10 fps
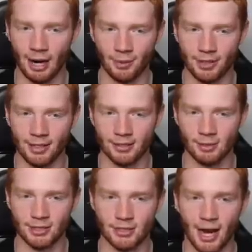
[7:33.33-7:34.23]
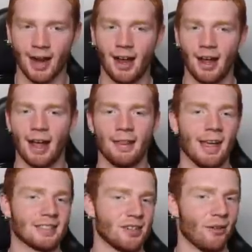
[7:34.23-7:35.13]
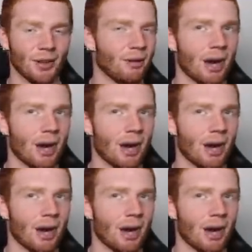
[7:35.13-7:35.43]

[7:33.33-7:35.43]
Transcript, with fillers: I'm going to kick this one to JR, and that's not really